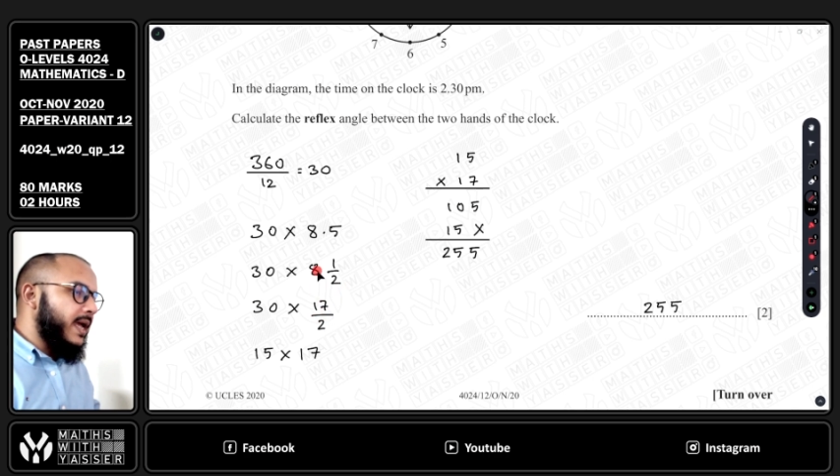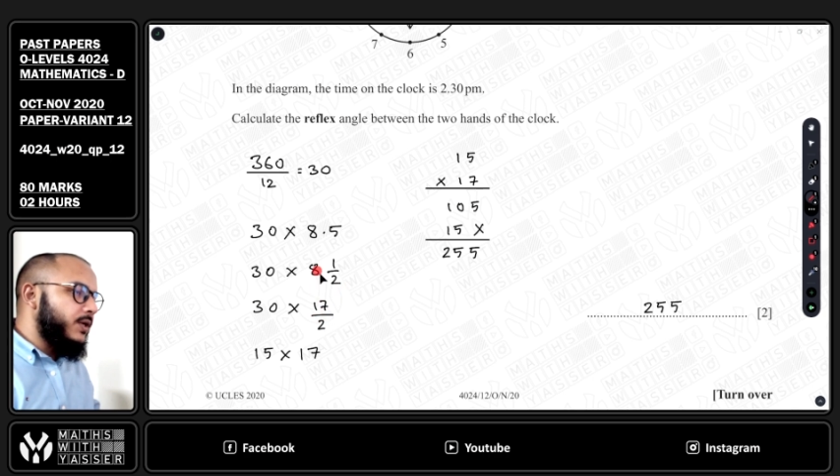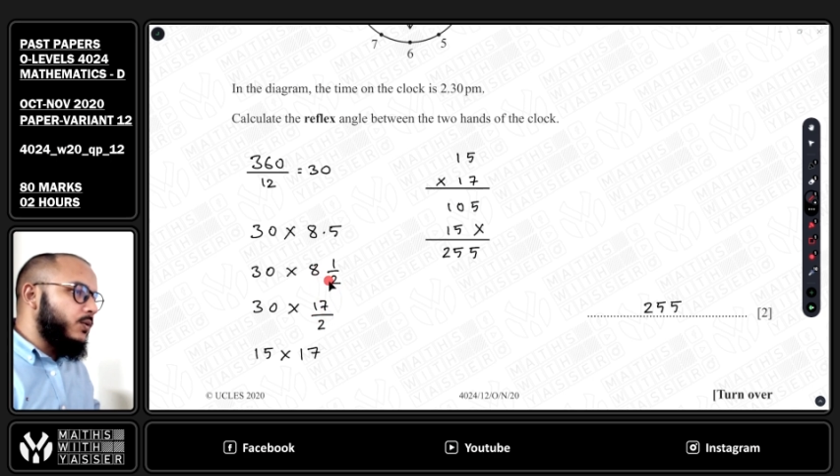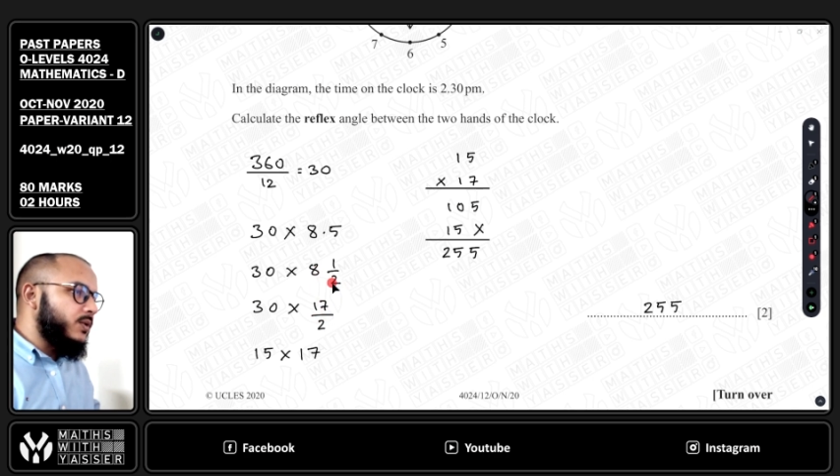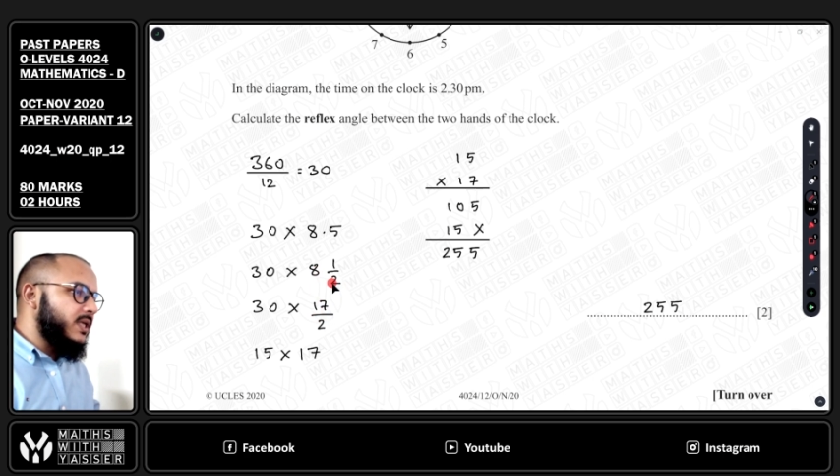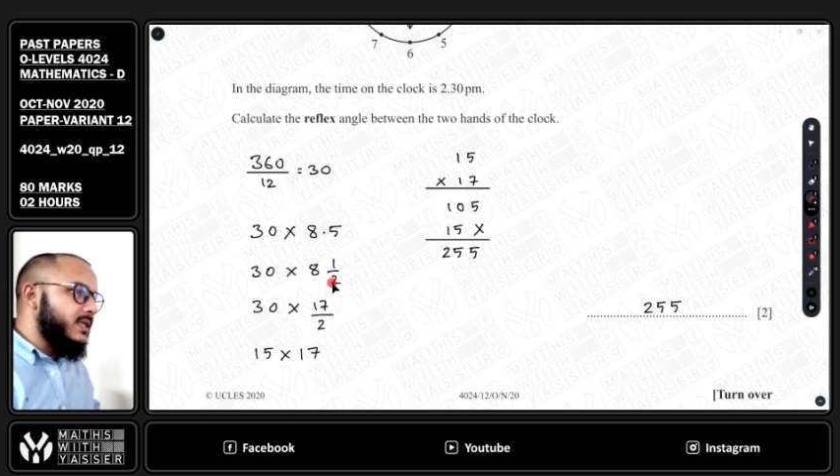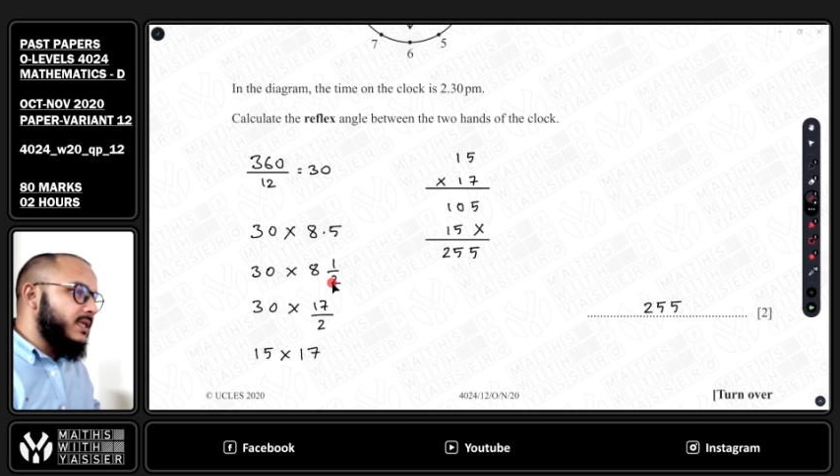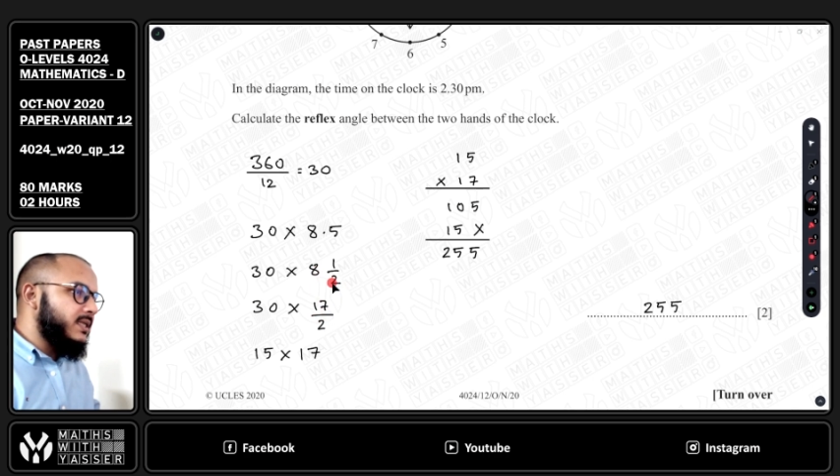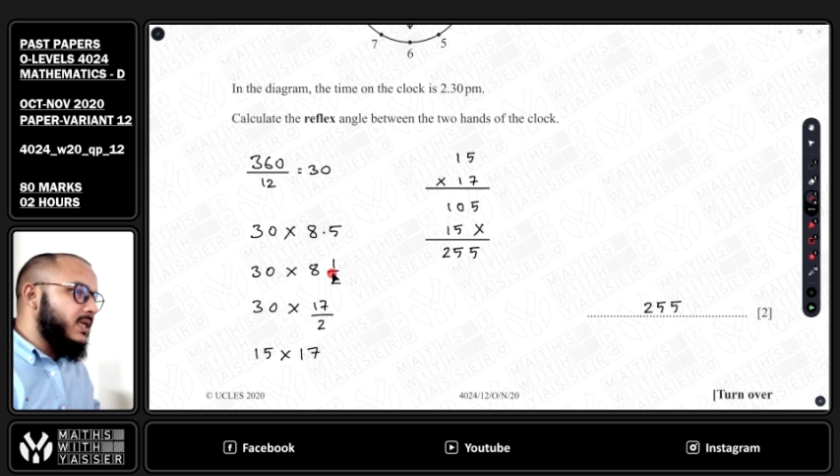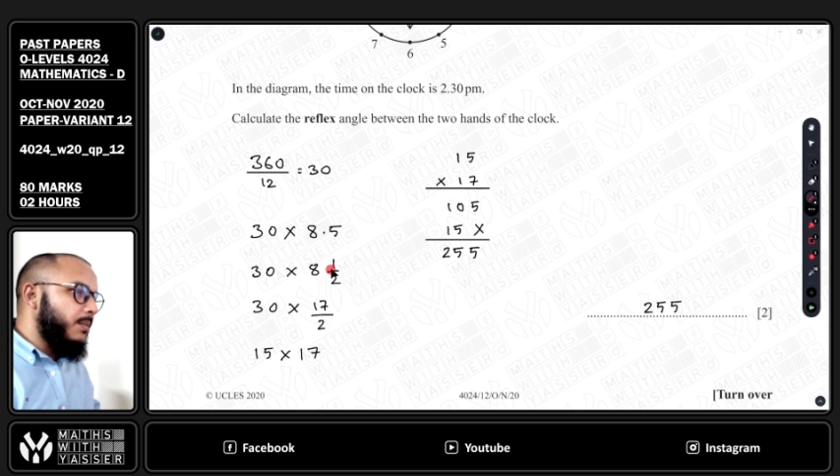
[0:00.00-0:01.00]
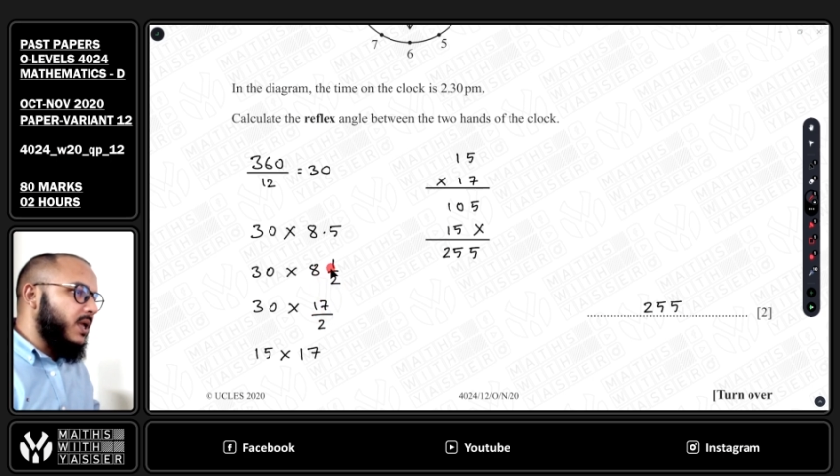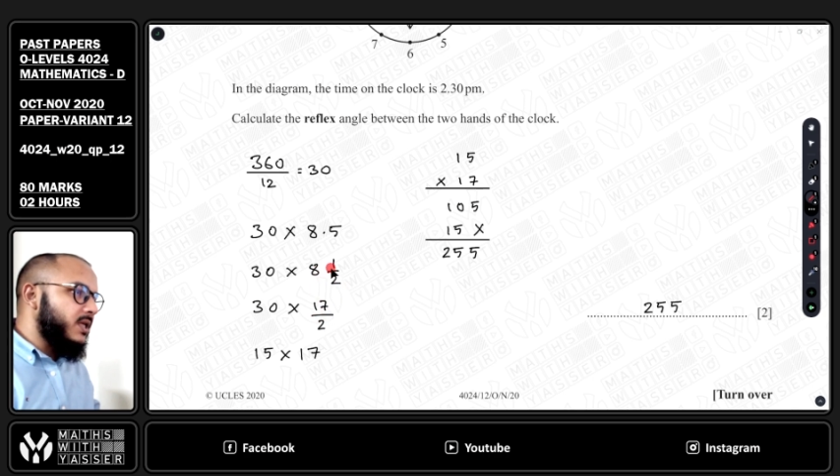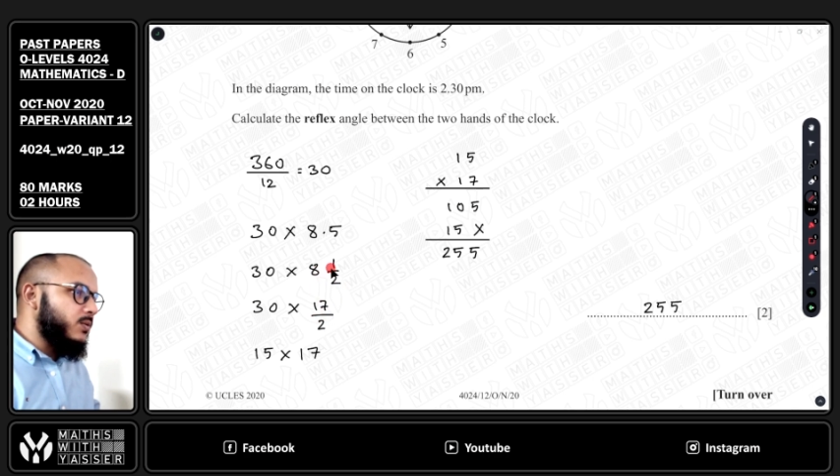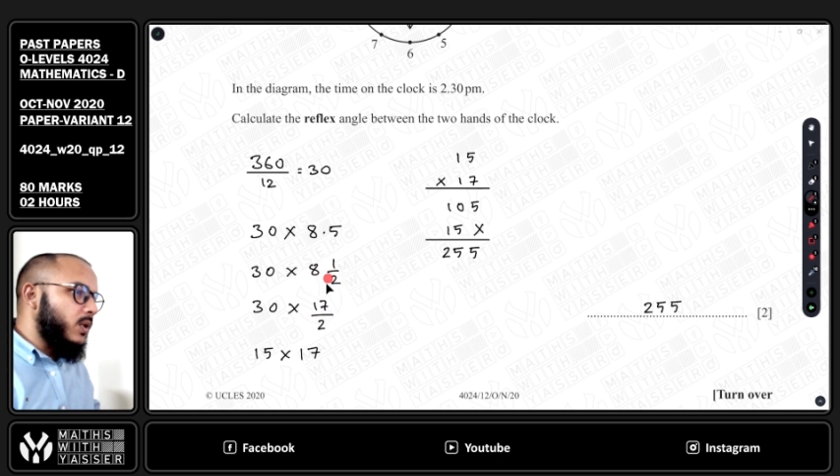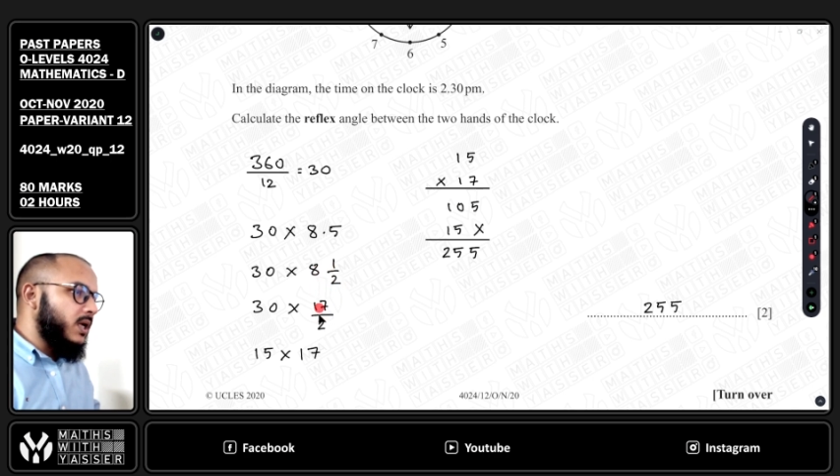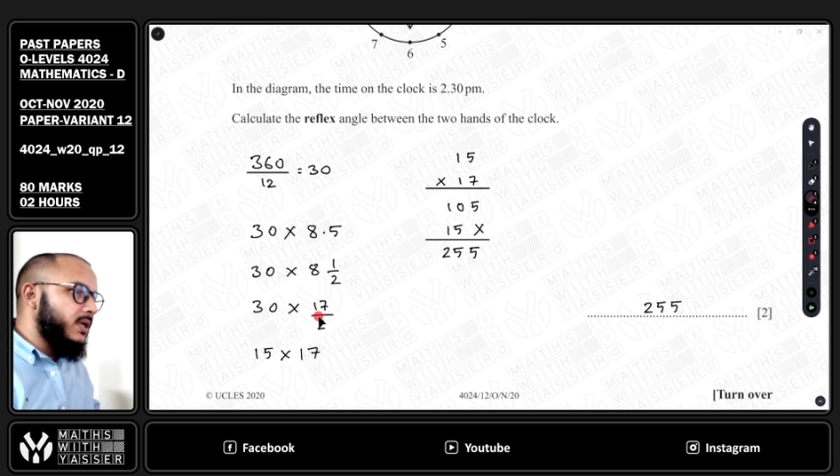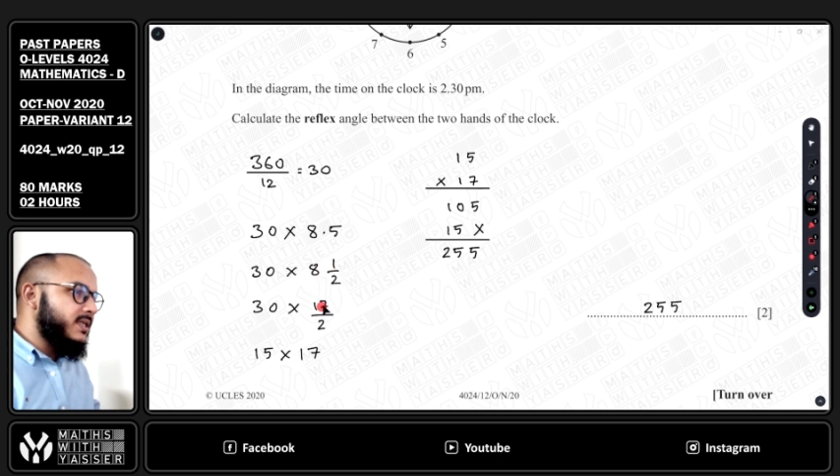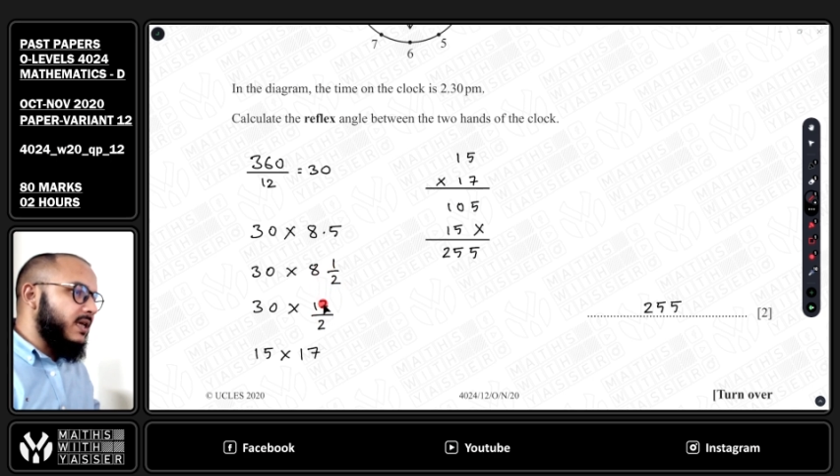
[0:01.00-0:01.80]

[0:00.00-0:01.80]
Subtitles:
8 to the 16 plus 1,